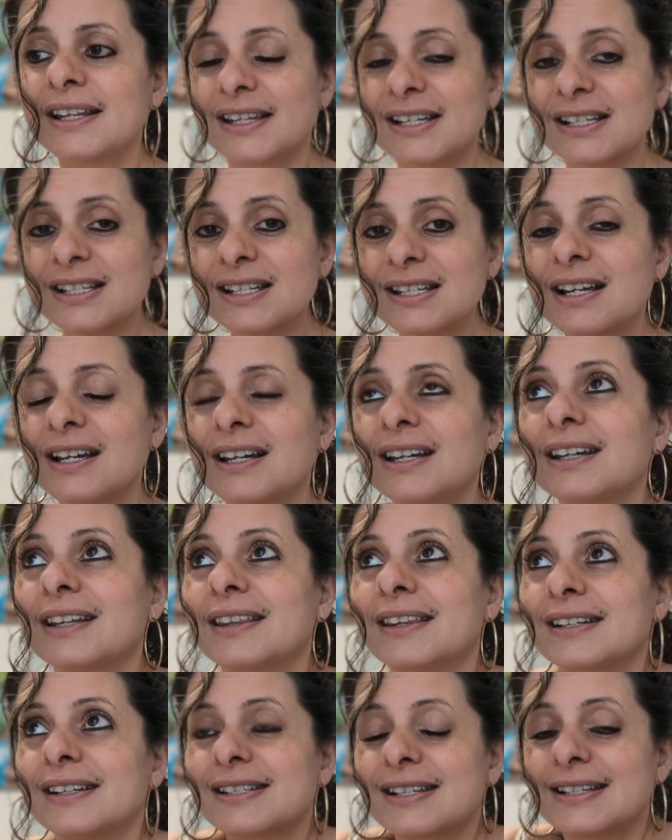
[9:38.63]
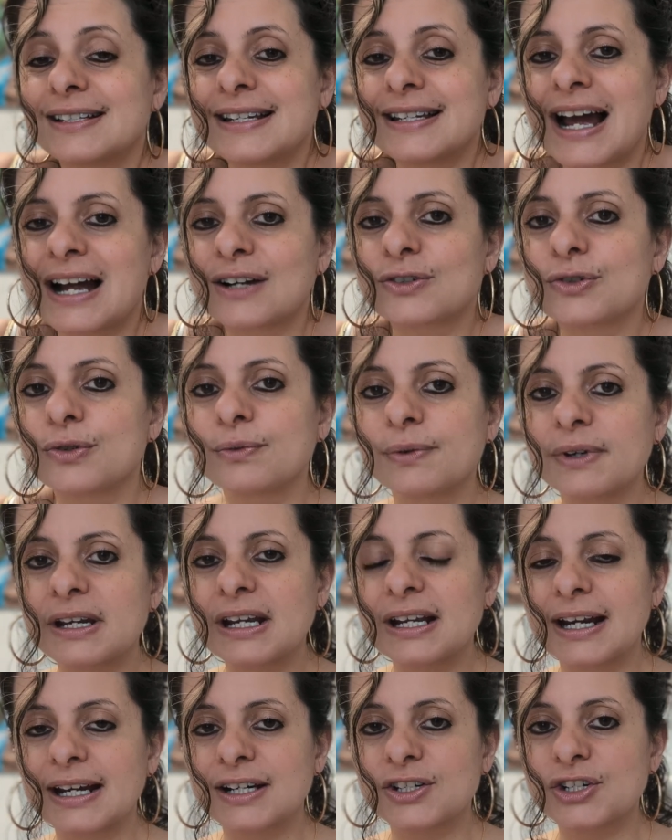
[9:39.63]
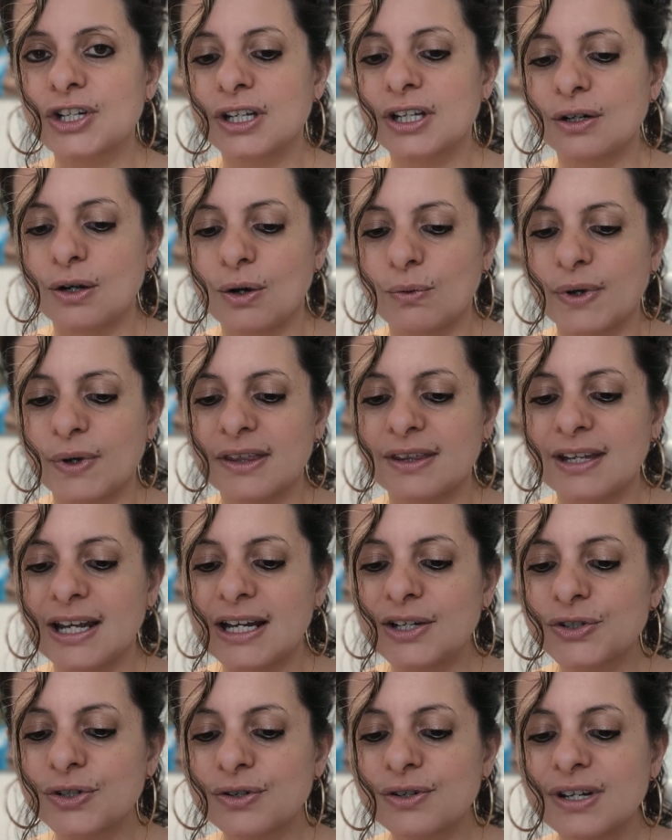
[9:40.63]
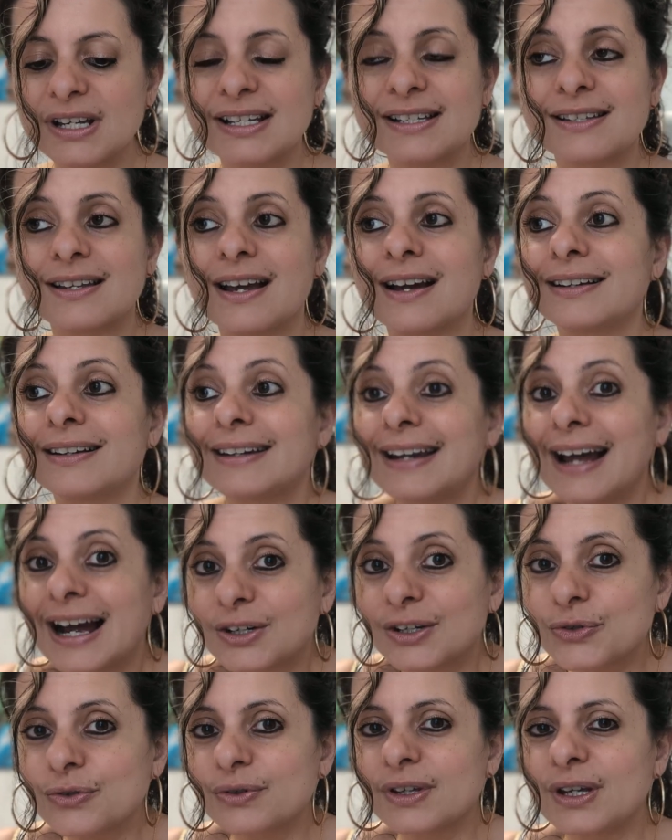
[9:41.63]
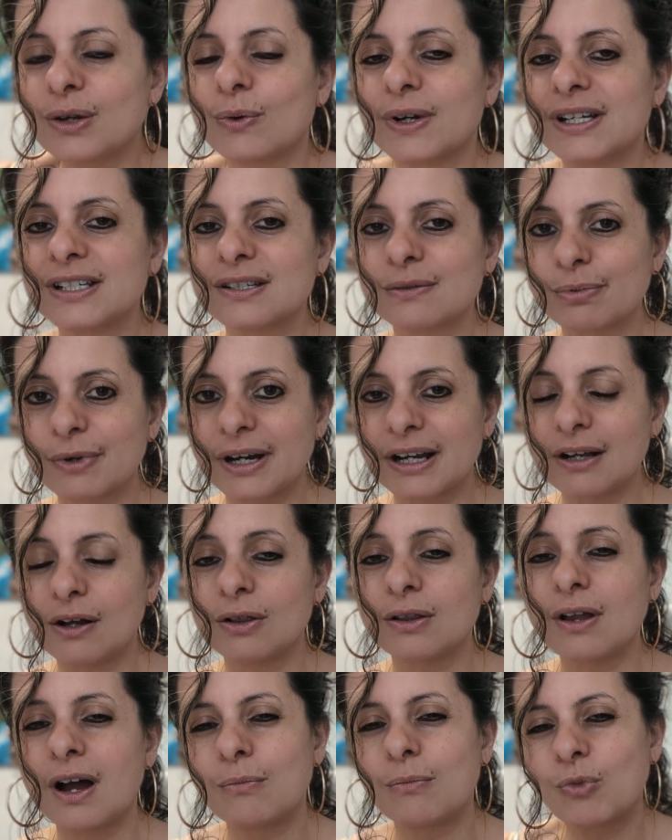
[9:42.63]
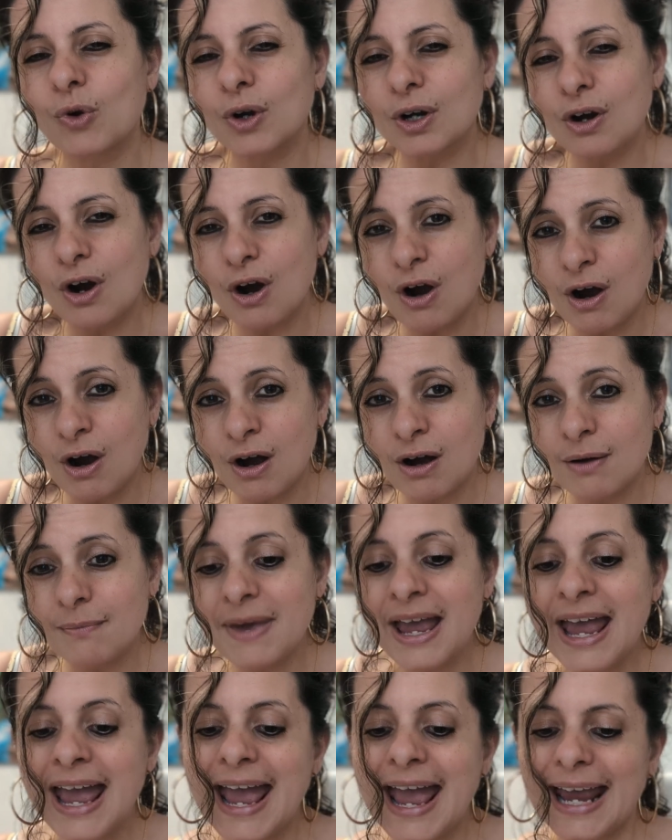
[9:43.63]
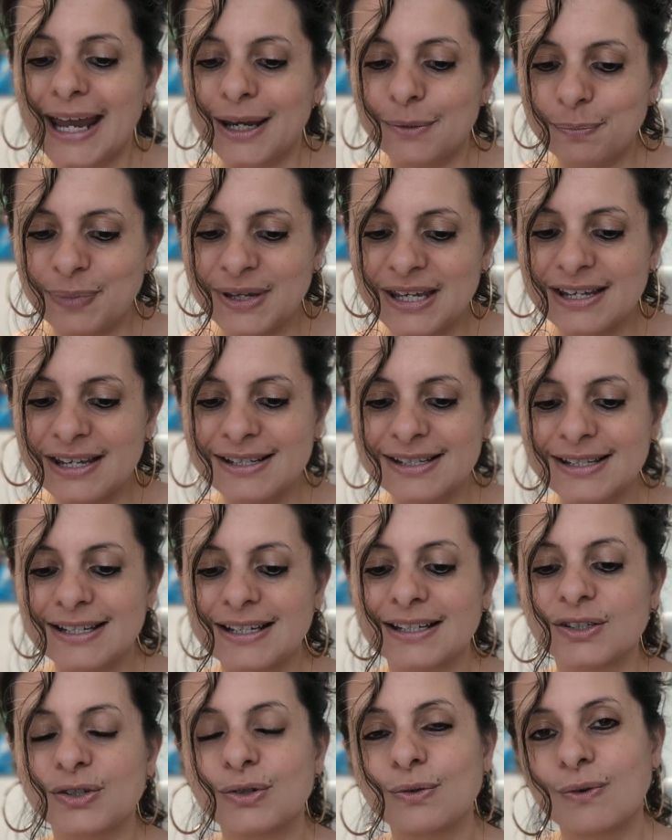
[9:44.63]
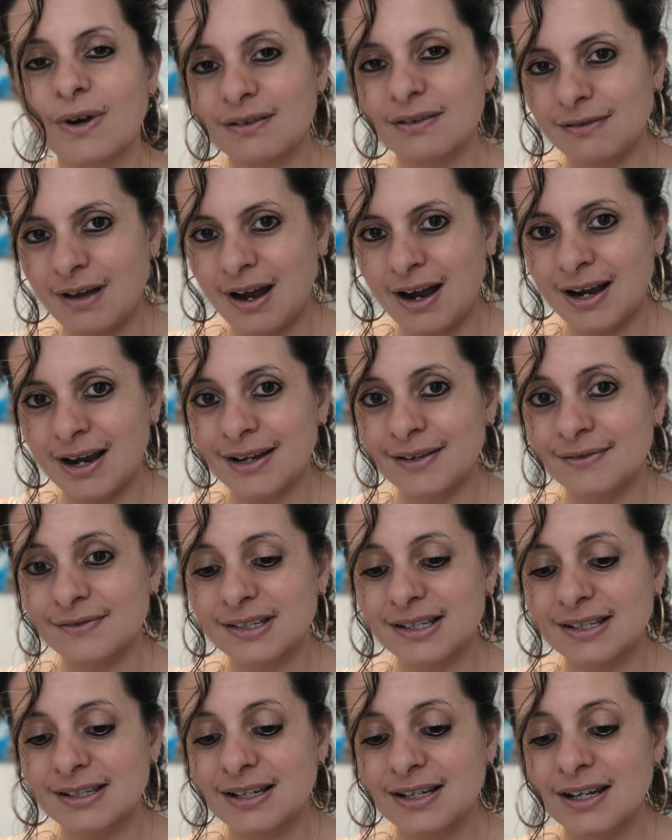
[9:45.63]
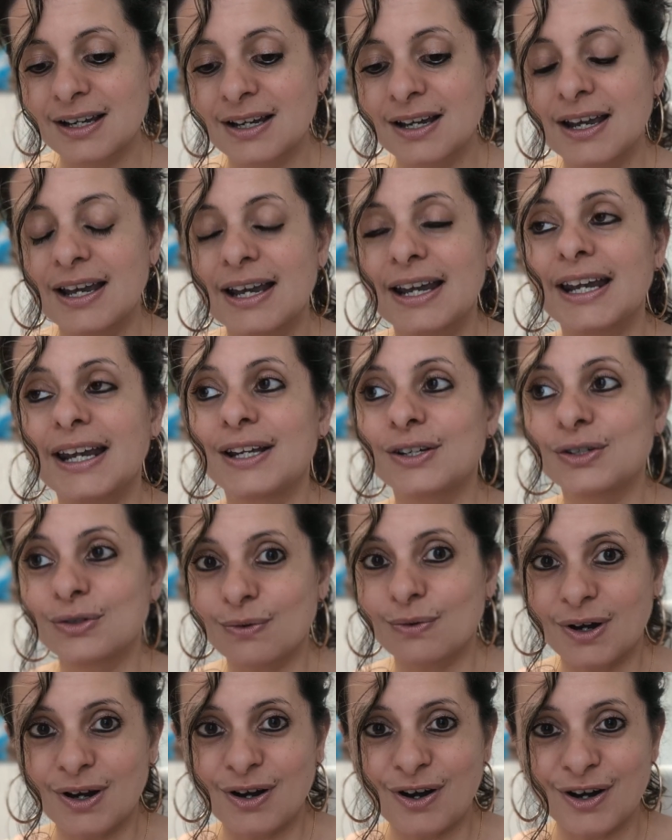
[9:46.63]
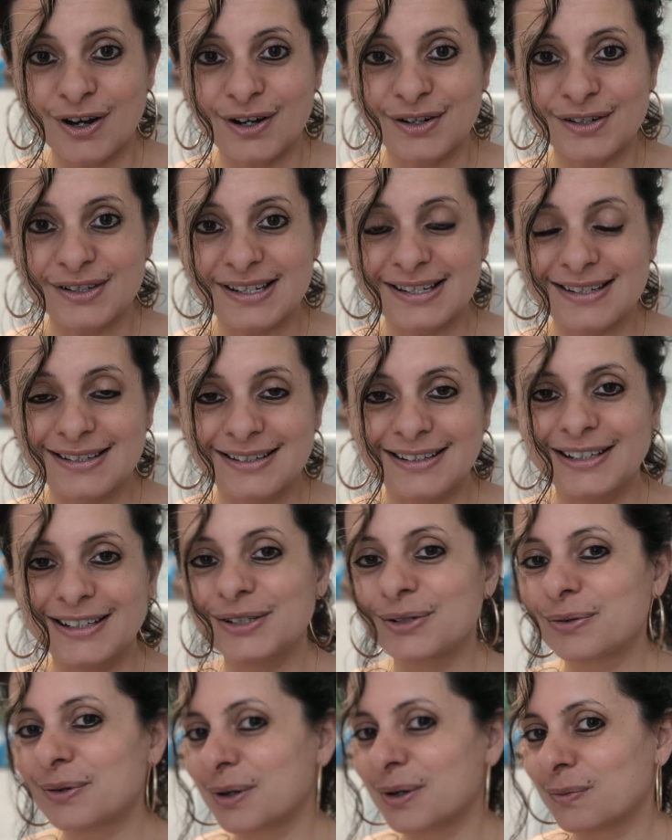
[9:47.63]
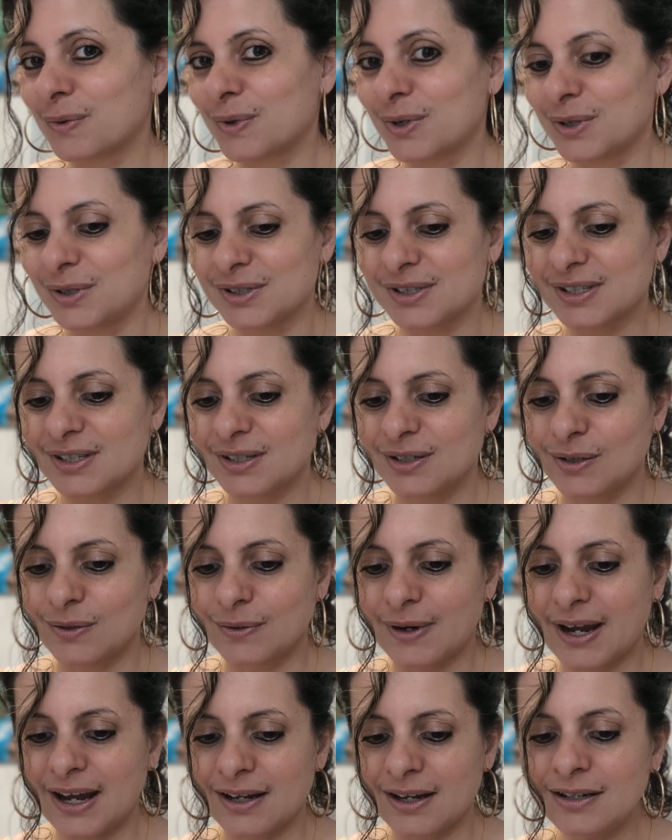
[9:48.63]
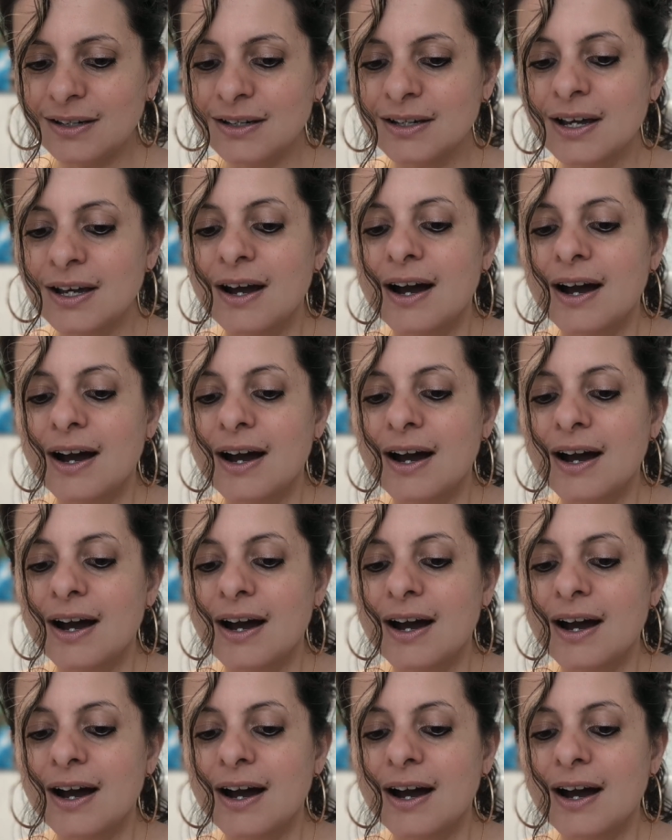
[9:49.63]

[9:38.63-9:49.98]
This this natural reconnection with nature is naturally going to bring a lot more calm and peace into our lives into our hearts, into our world. Okay.